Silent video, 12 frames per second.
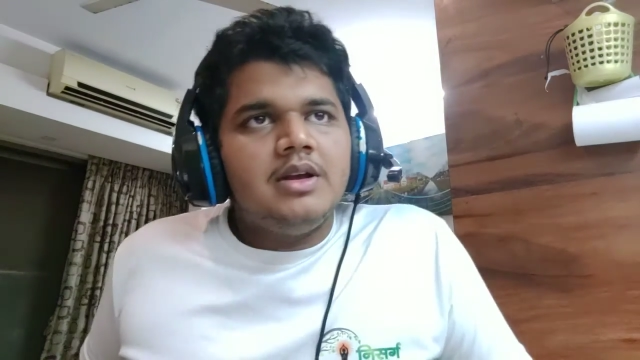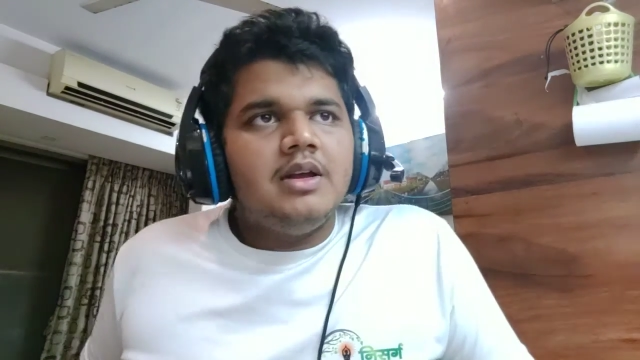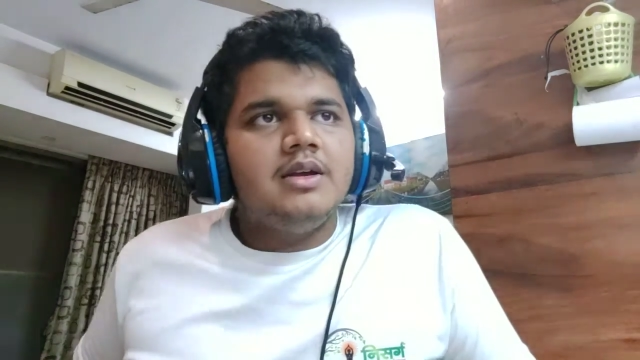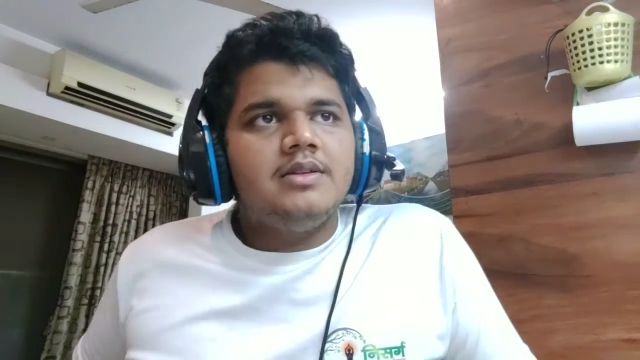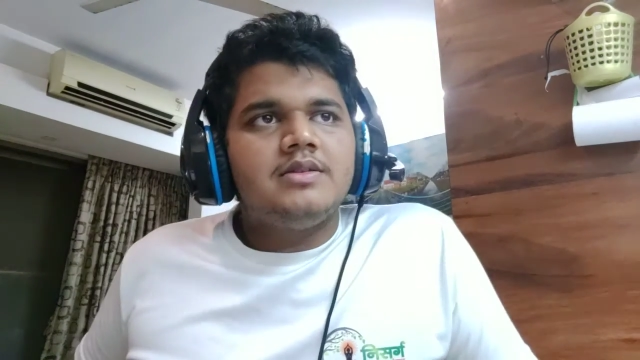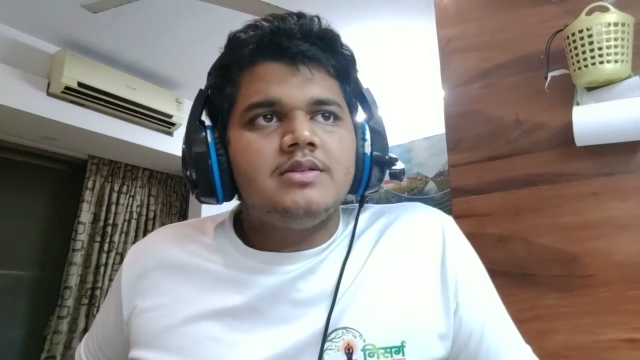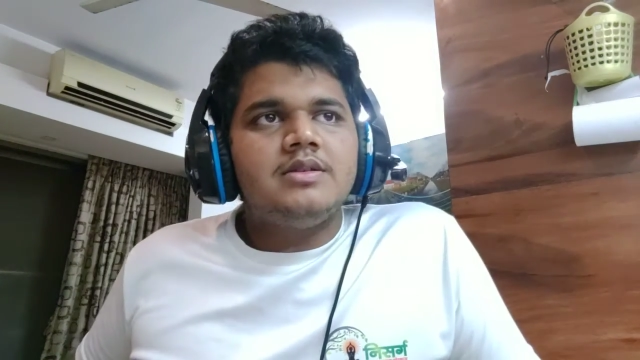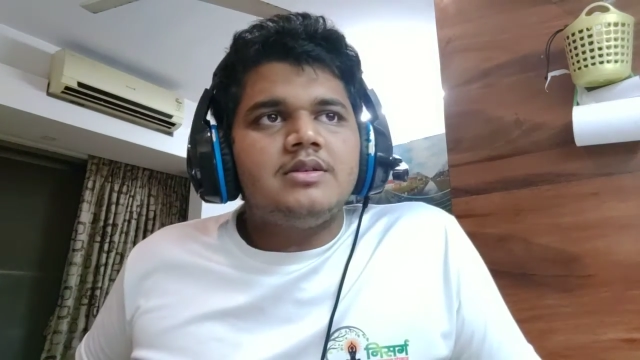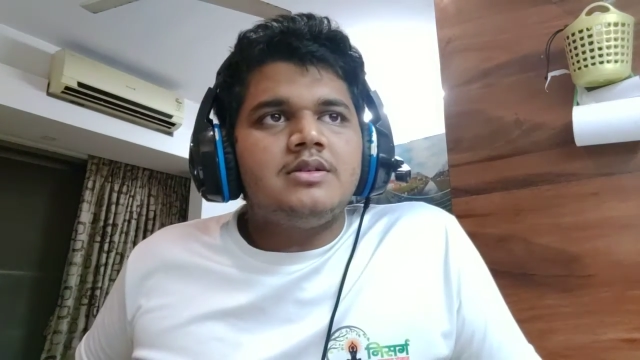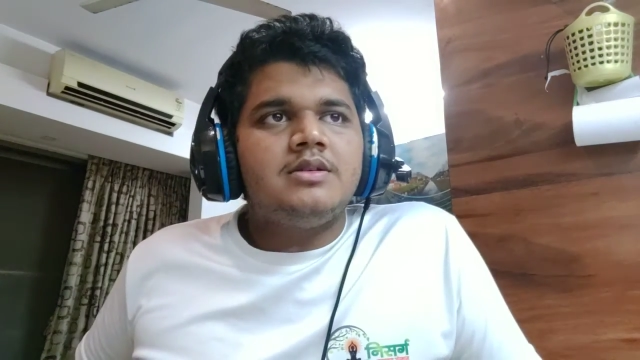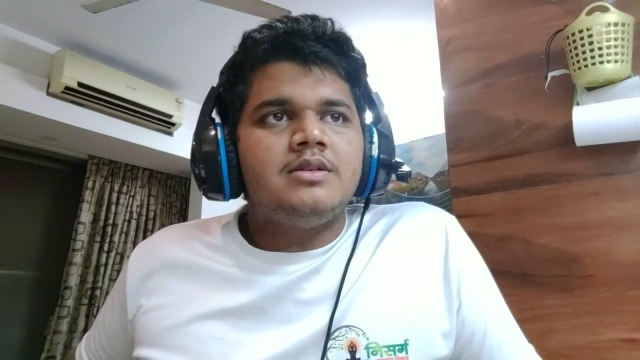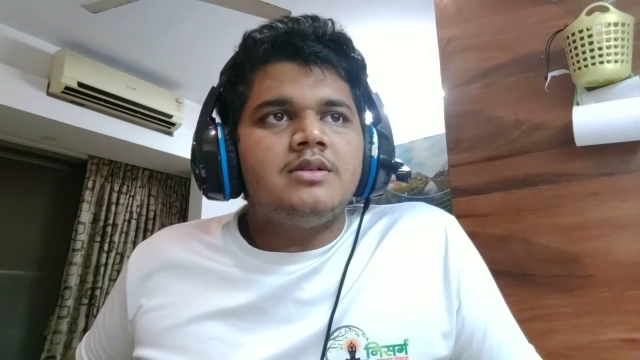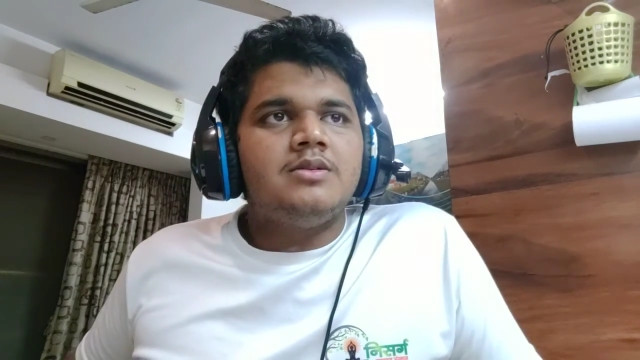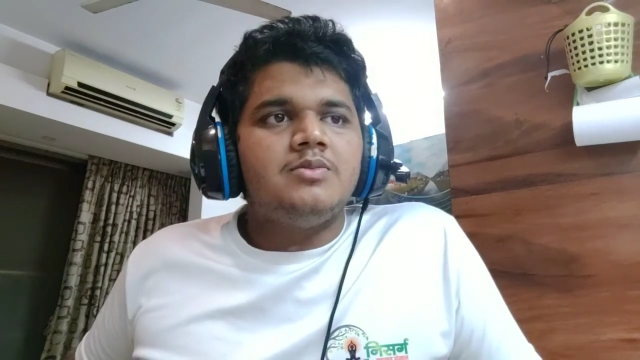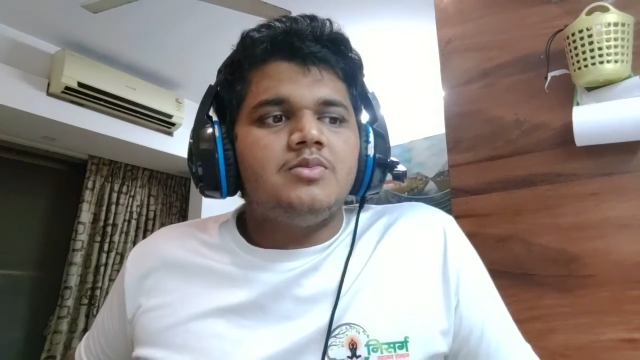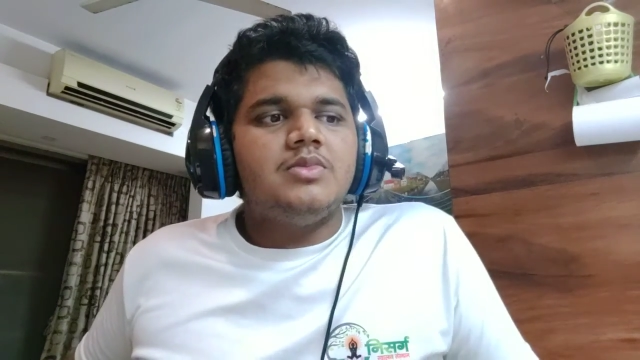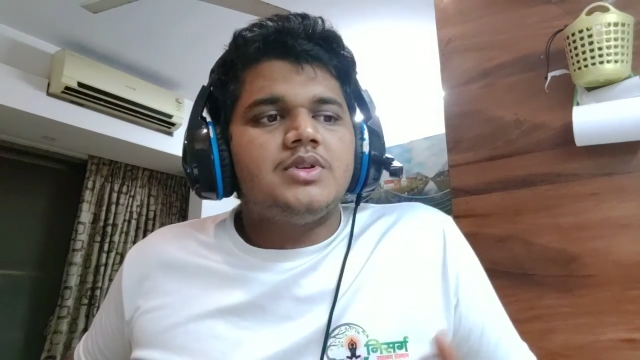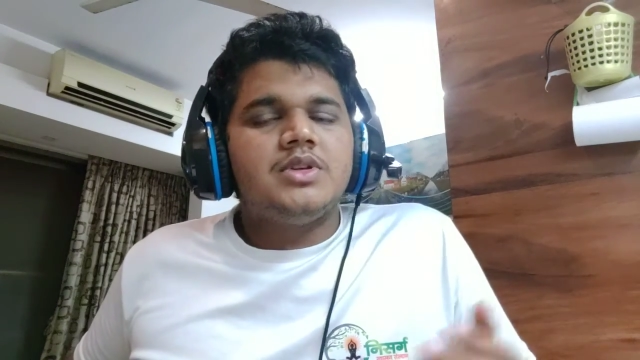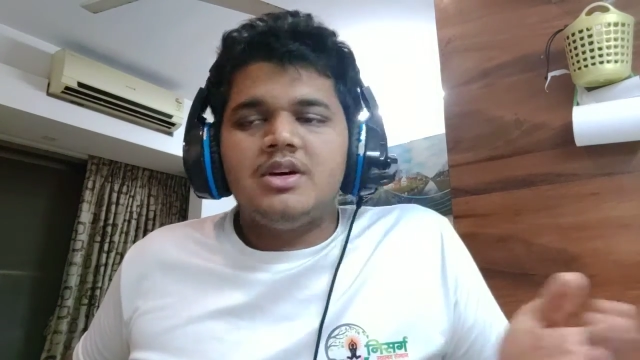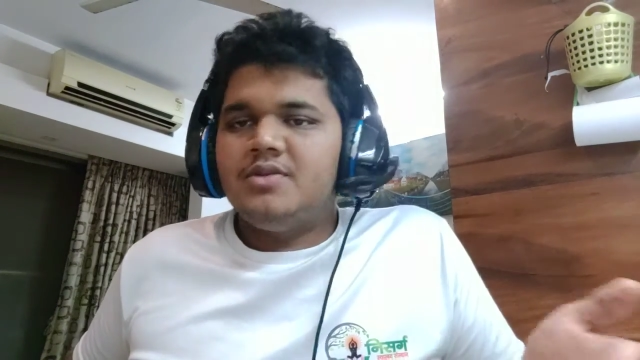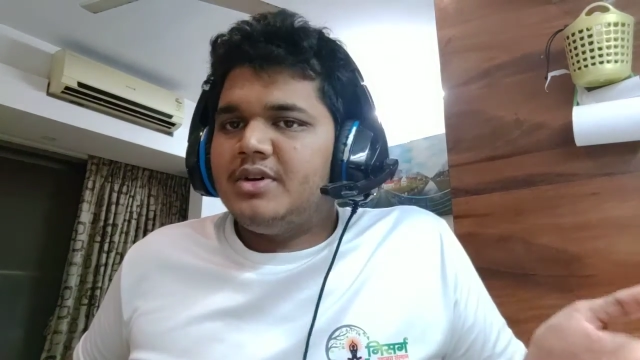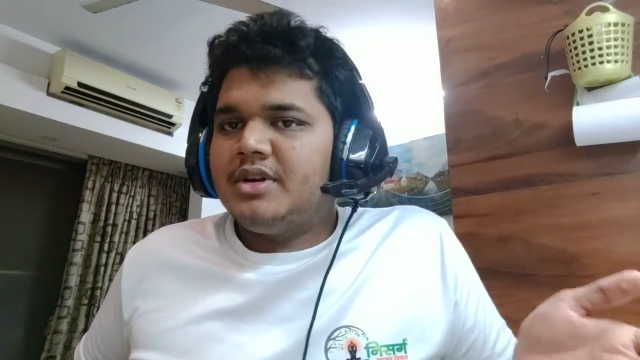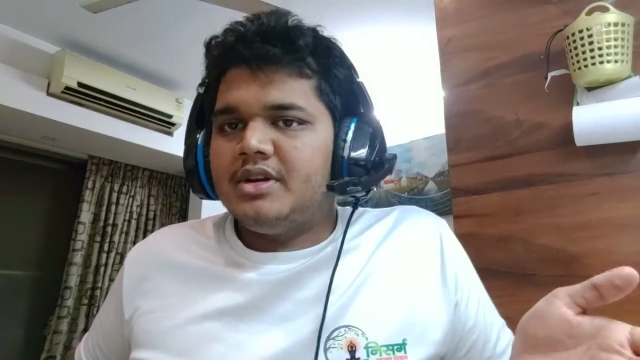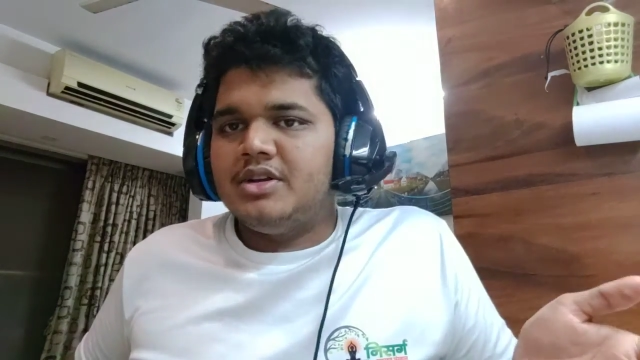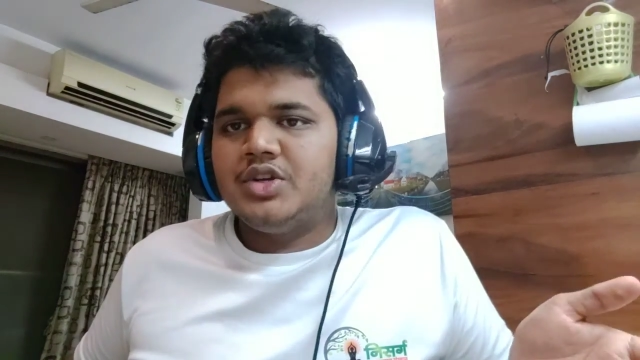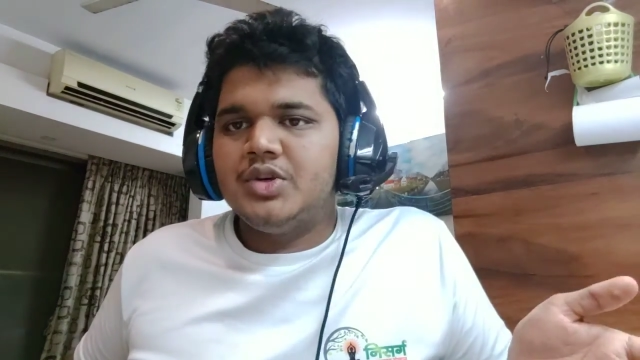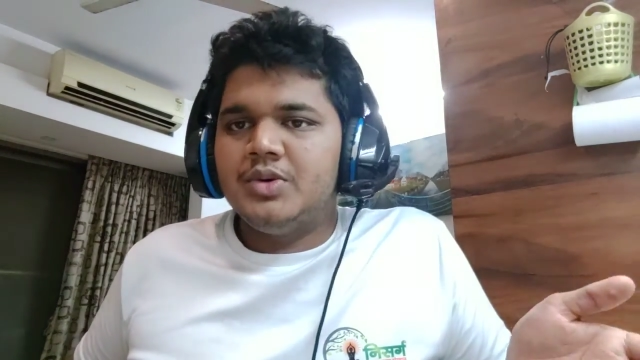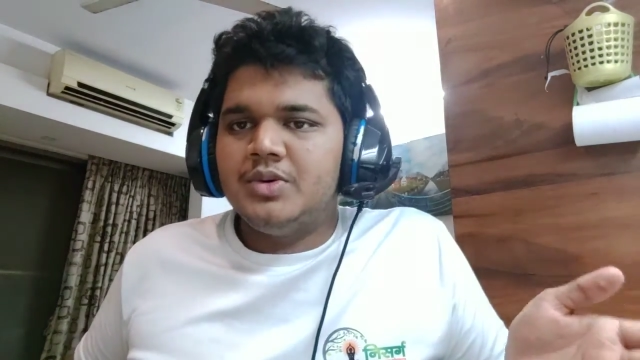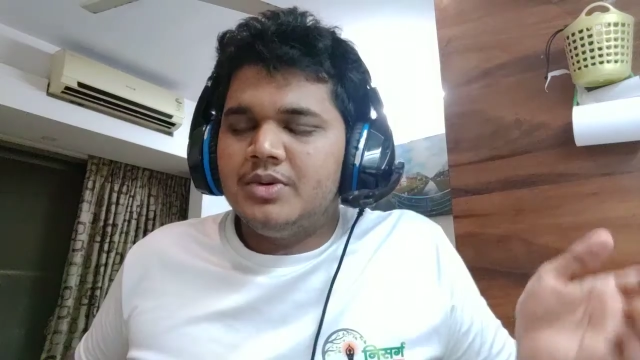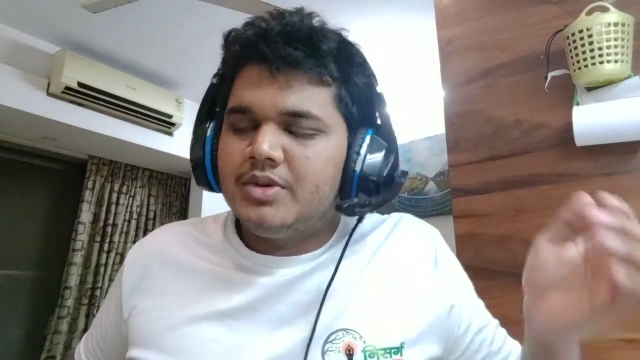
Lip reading: it's a server issue.